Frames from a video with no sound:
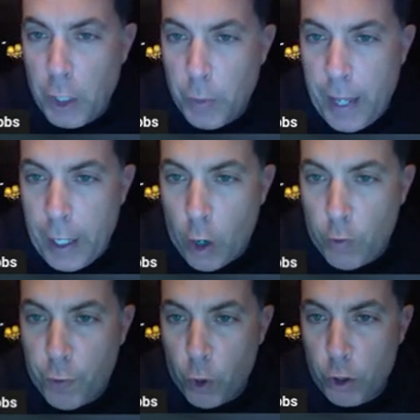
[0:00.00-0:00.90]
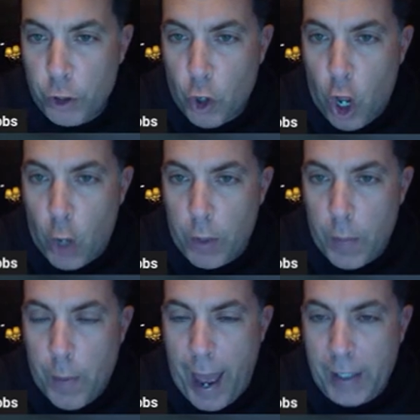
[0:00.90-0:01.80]
when they go four strong, when the
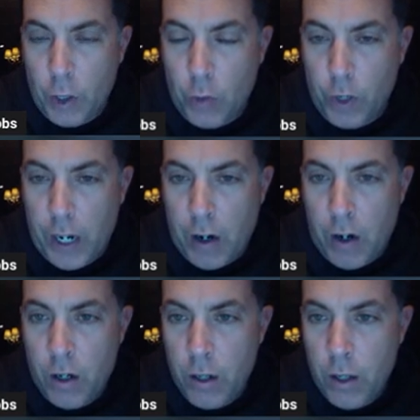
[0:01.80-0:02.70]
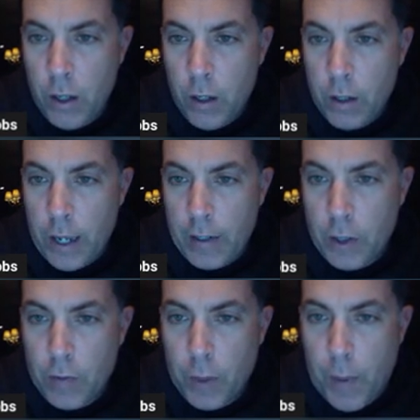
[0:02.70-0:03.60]
back's over here. Okay,
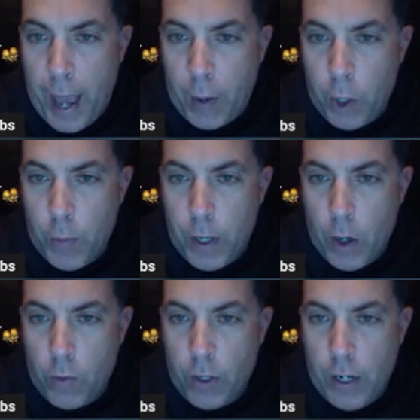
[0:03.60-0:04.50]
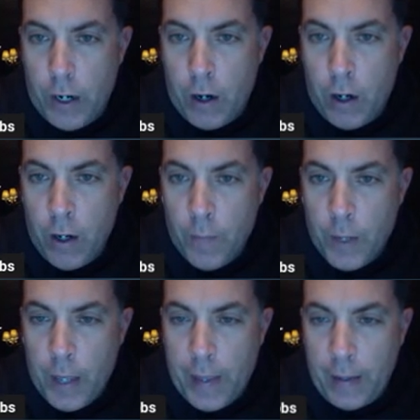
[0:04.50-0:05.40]
so if the back were to be over here
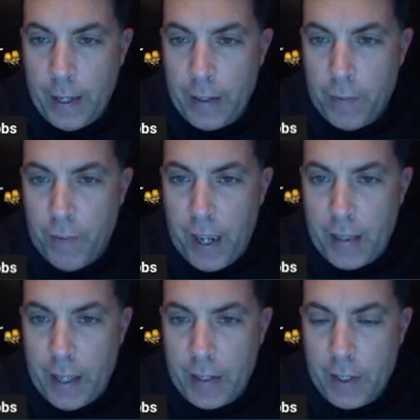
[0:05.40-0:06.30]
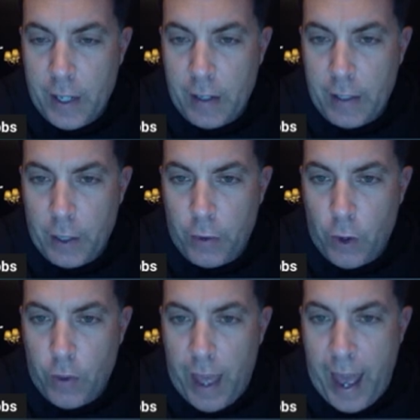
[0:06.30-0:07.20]
and they like to fake this and they like to
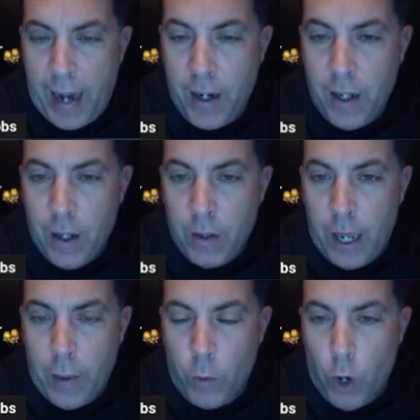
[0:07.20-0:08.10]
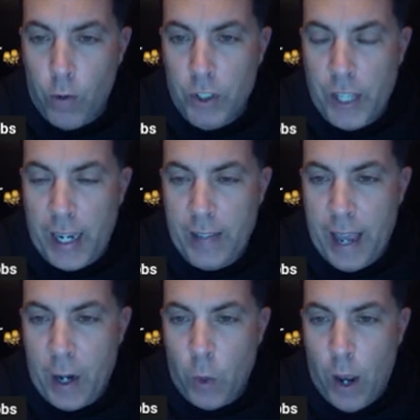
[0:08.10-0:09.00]
throw that, okay, the rover's taking
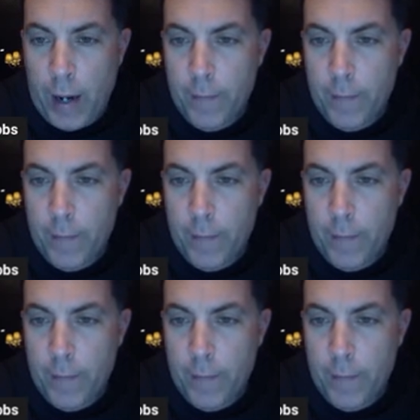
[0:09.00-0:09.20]
that away.